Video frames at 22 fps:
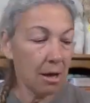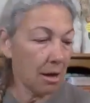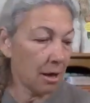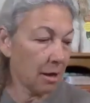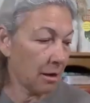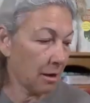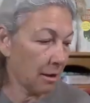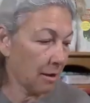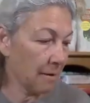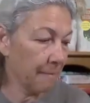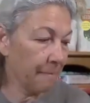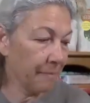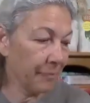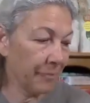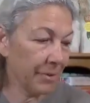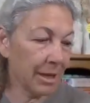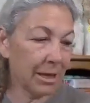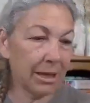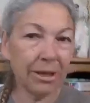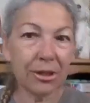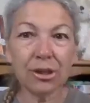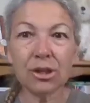And
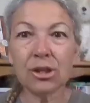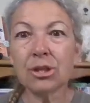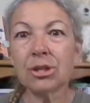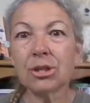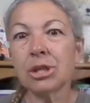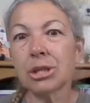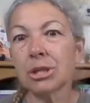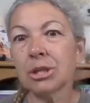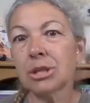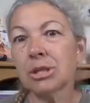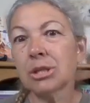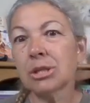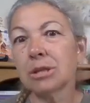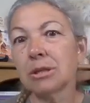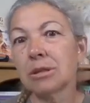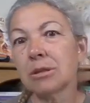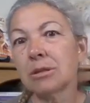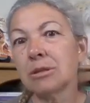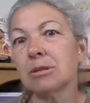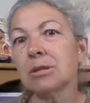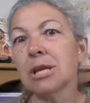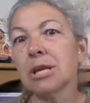it's just
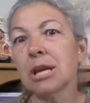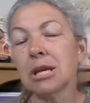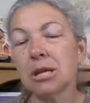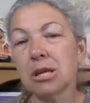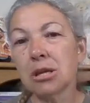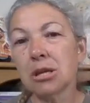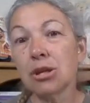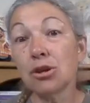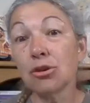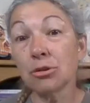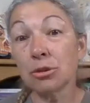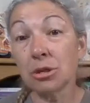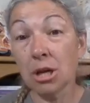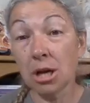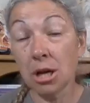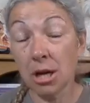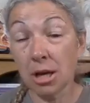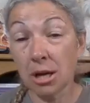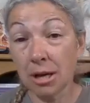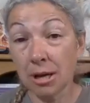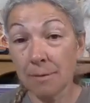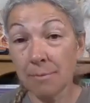taking your
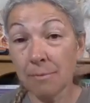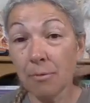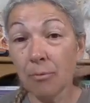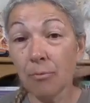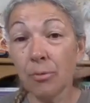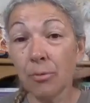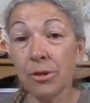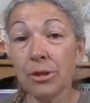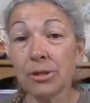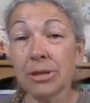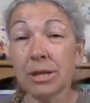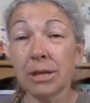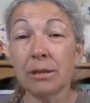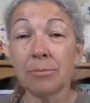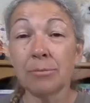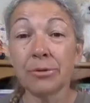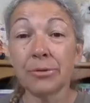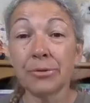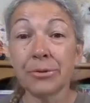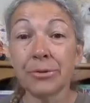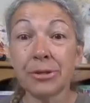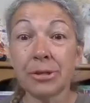time with these
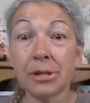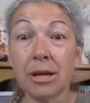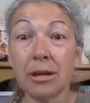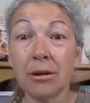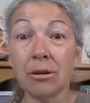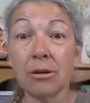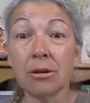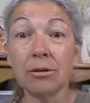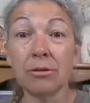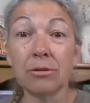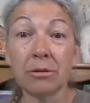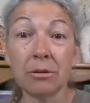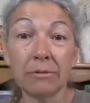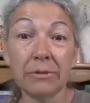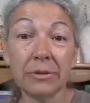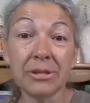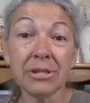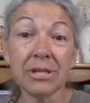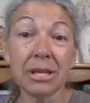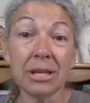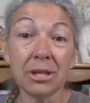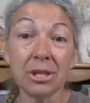animals that are
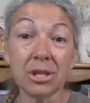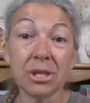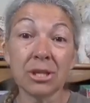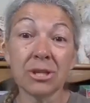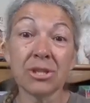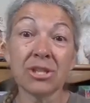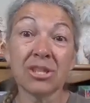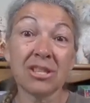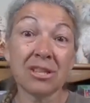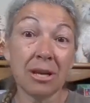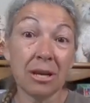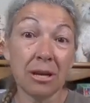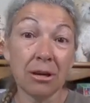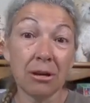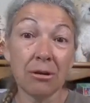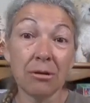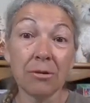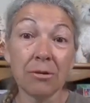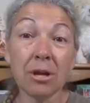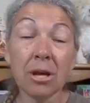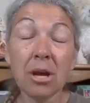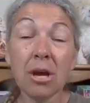nervous, anxious,
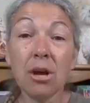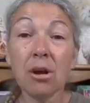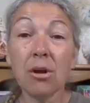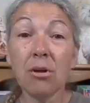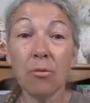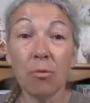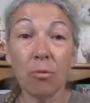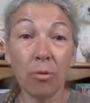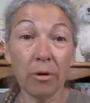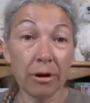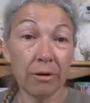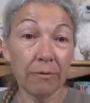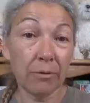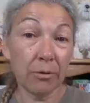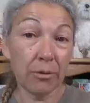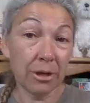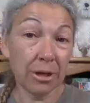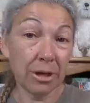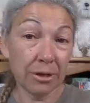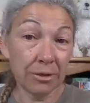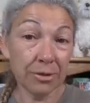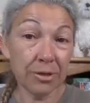scared, whatever
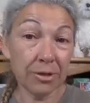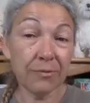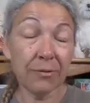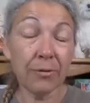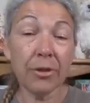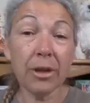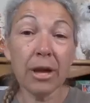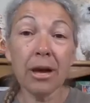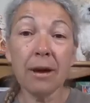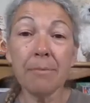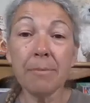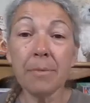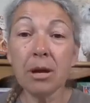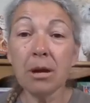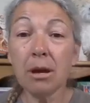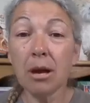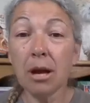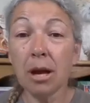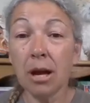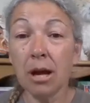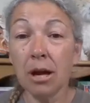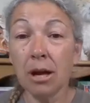it is for them,
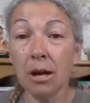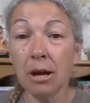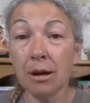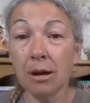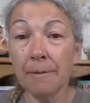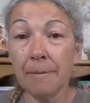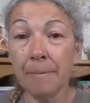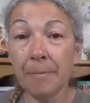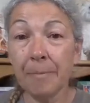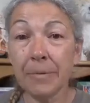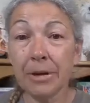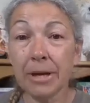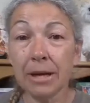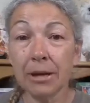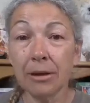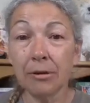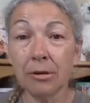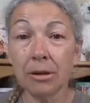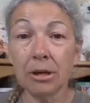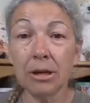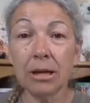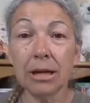
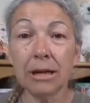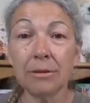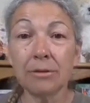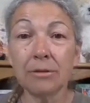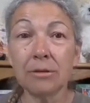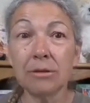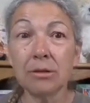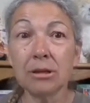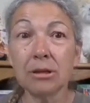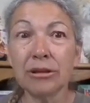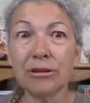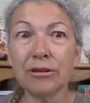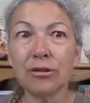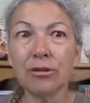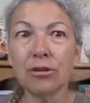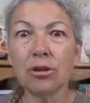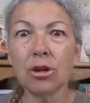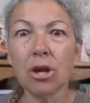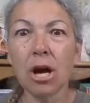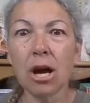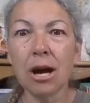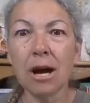and
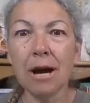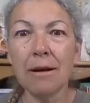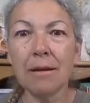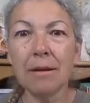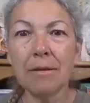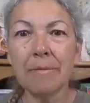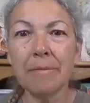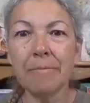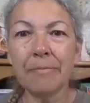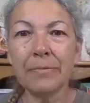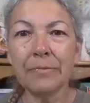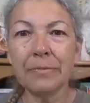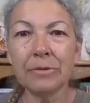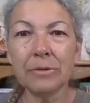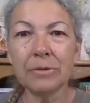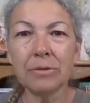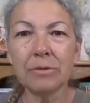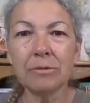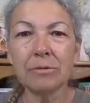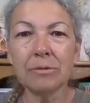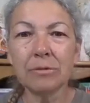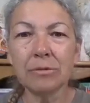not
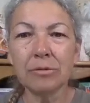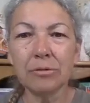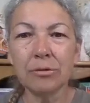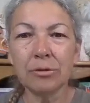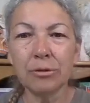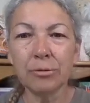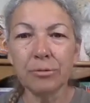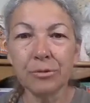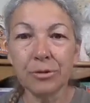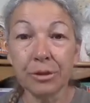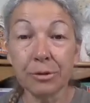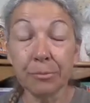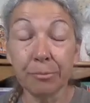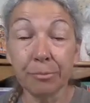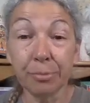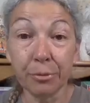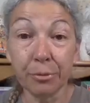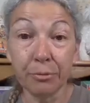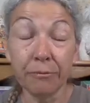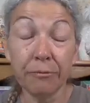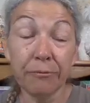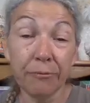using
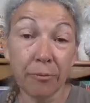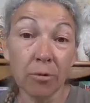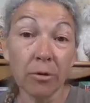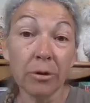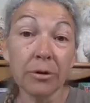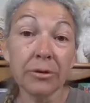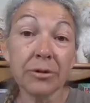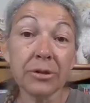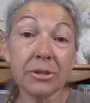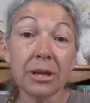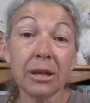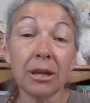brute force.